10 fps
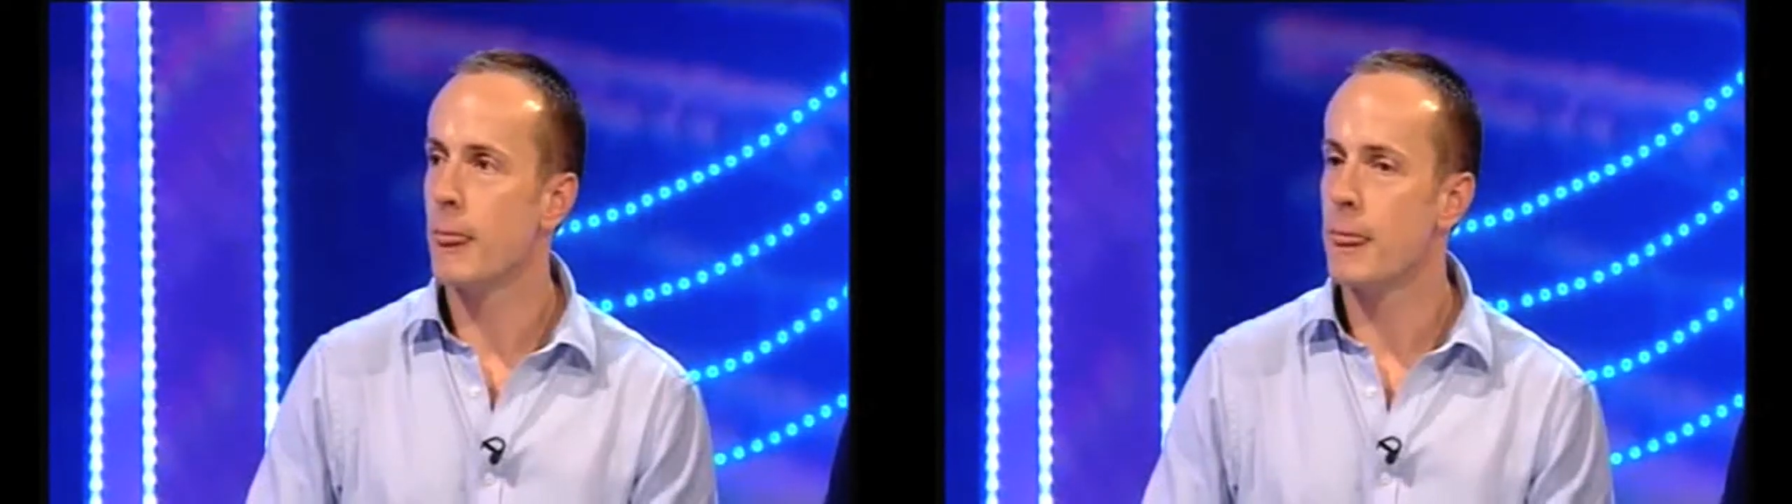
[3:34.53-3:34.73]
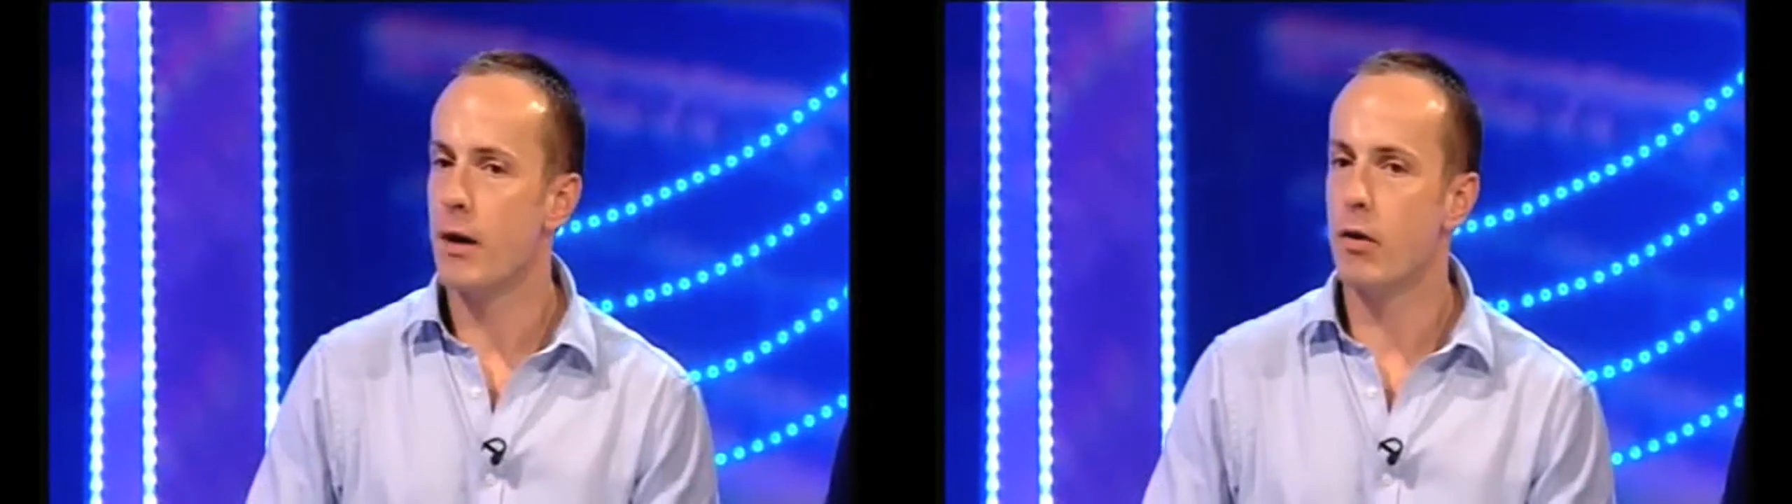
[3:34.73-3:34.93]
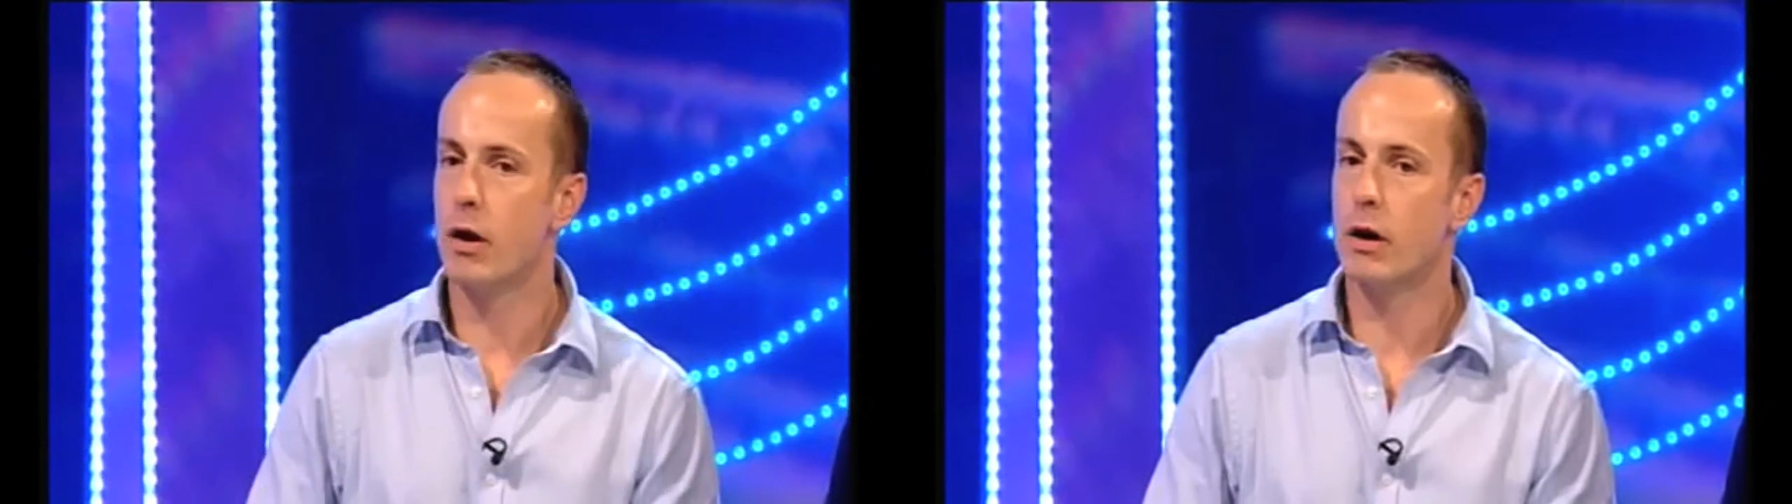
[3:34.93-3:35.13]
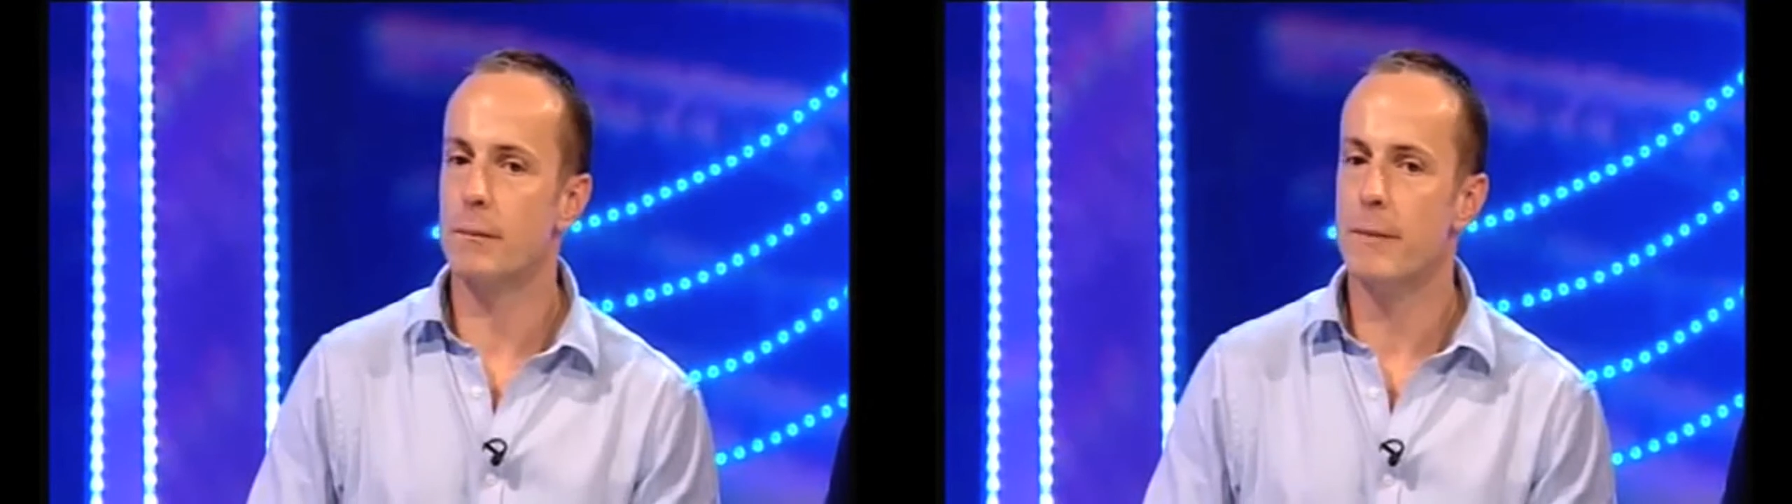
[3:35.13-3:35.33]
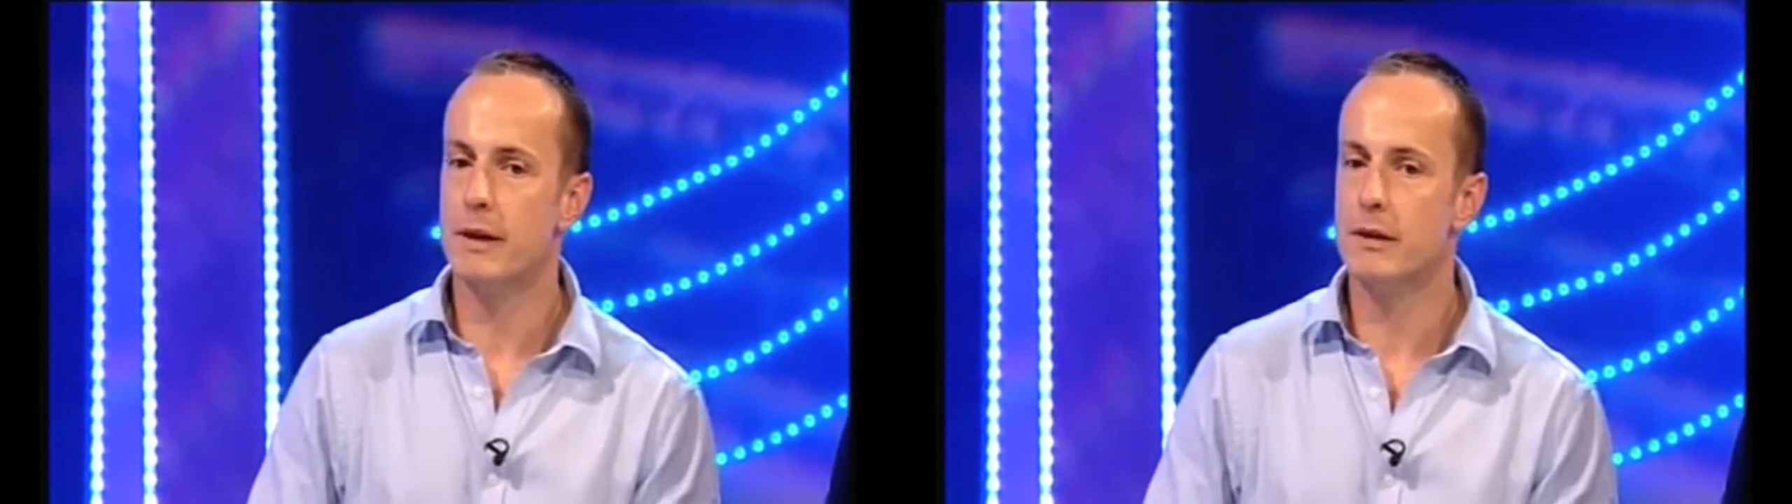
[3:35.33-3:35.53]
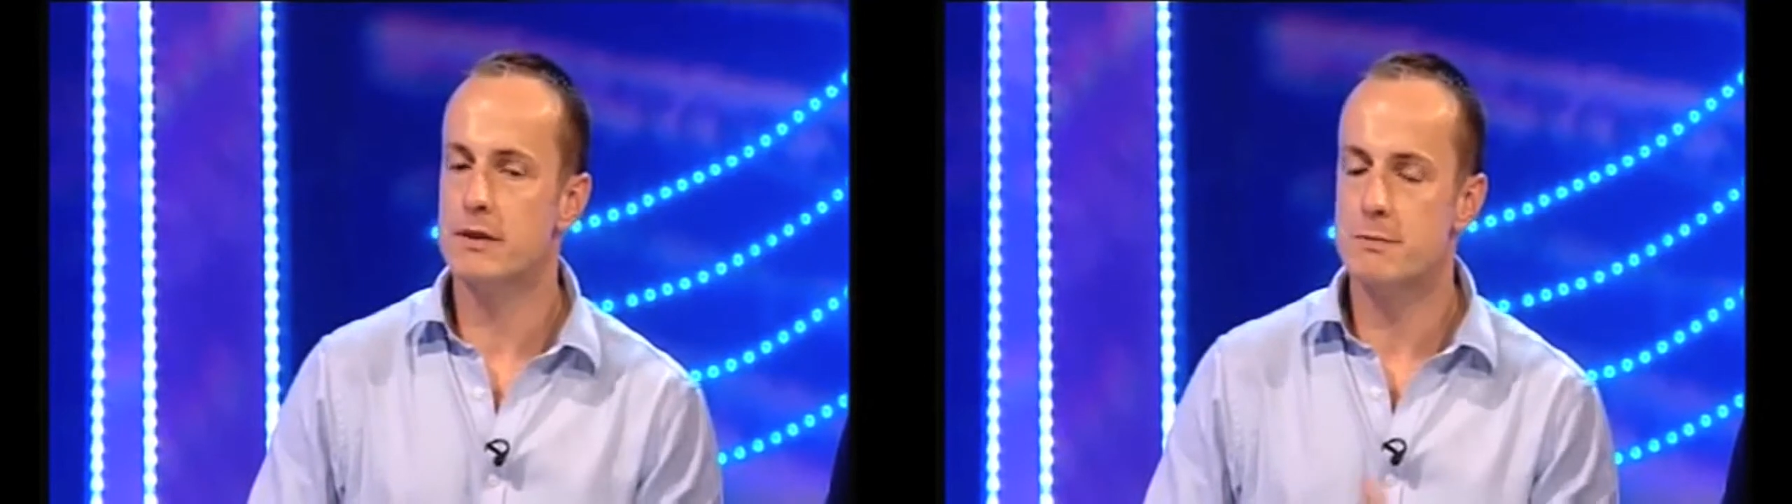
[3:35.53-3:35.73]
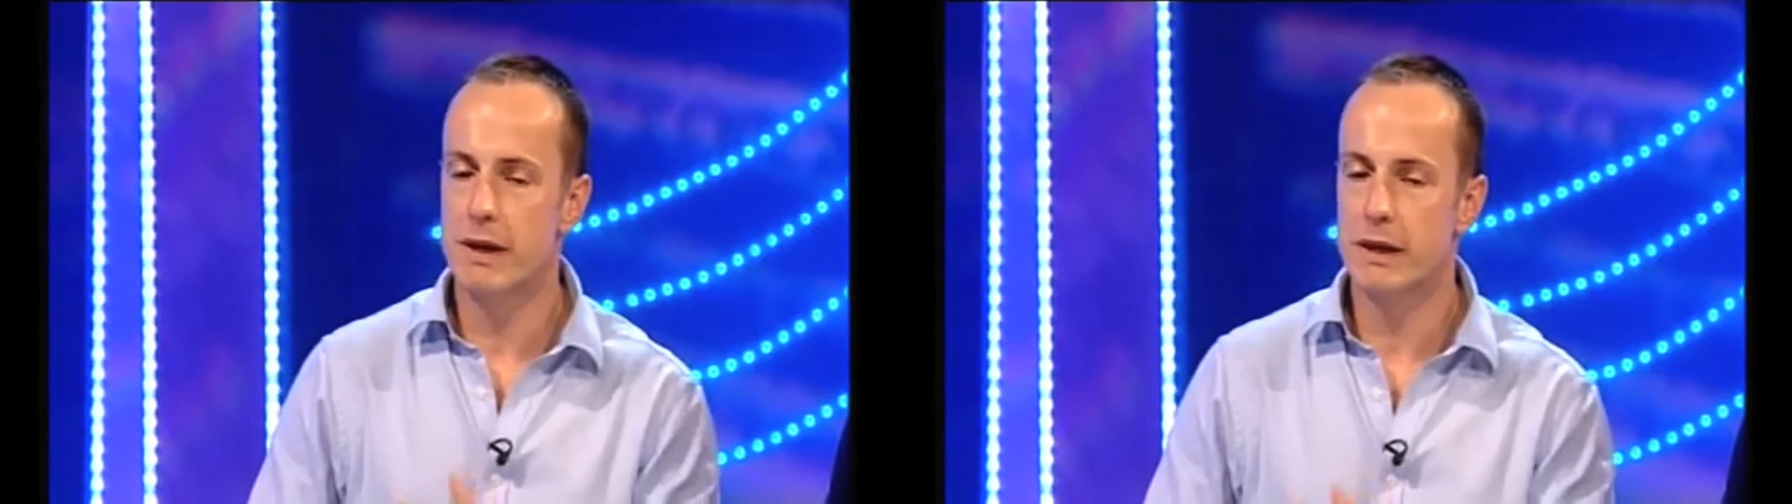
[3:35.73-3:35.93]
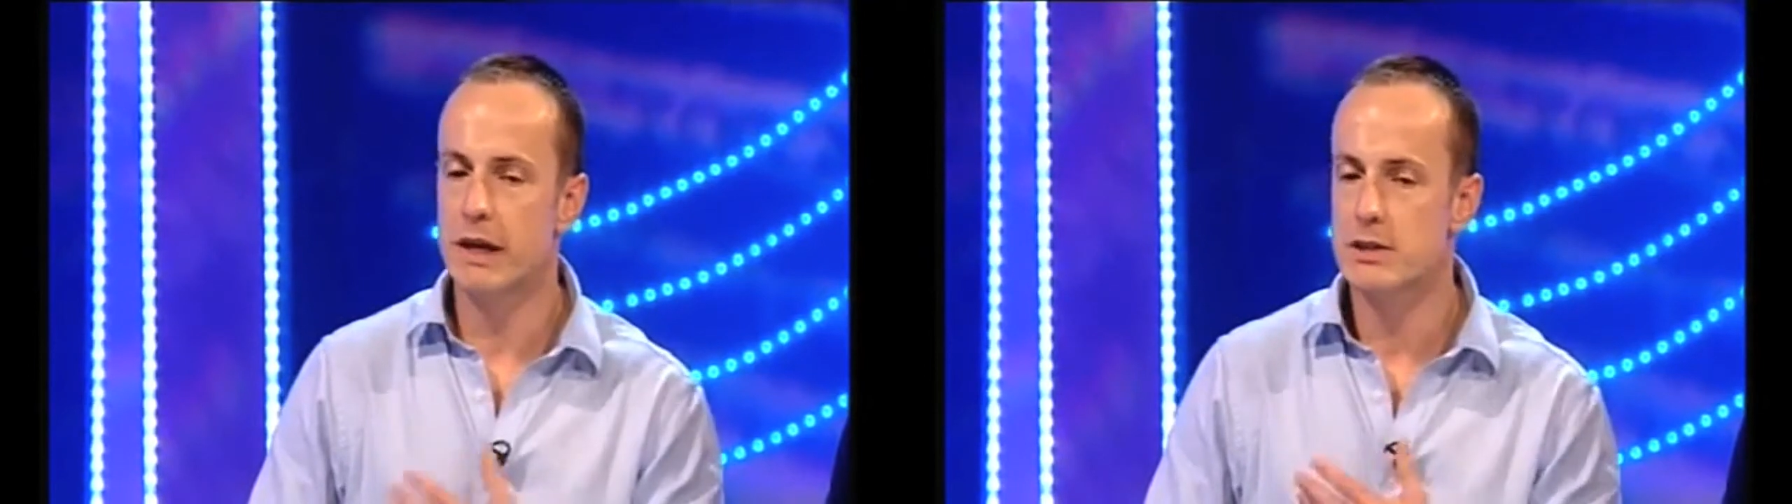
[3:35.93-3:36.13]
There's
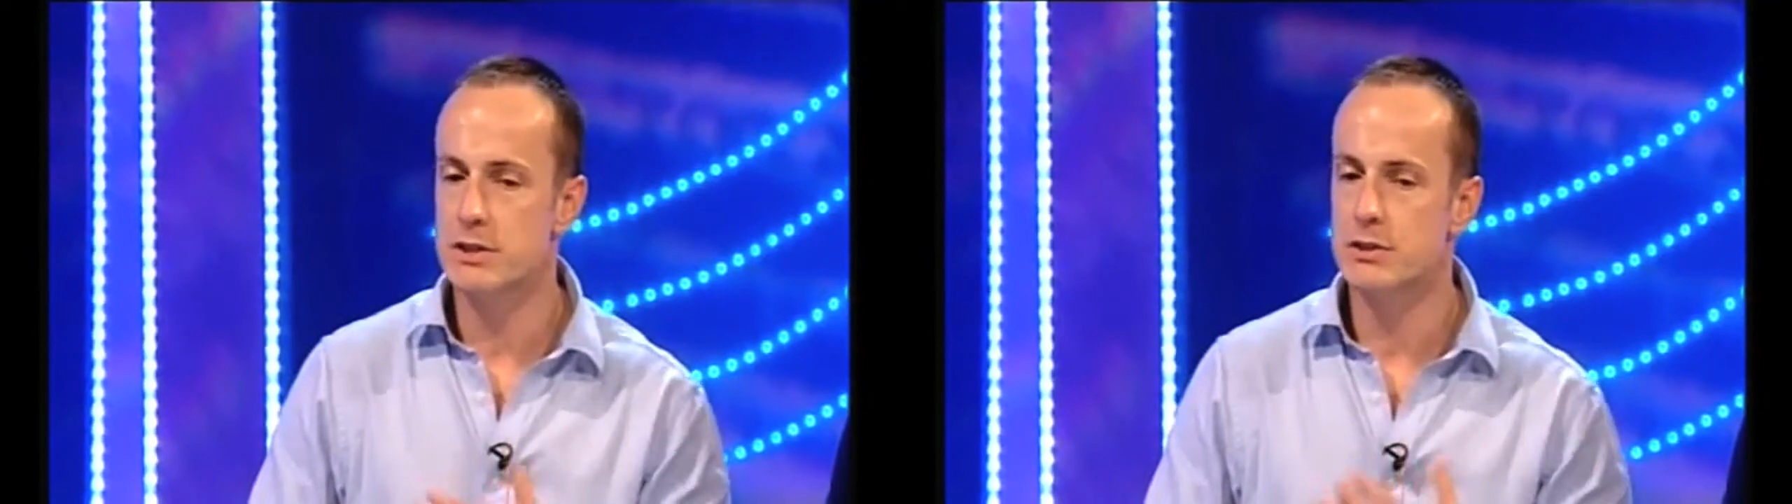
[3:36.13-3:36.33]
medication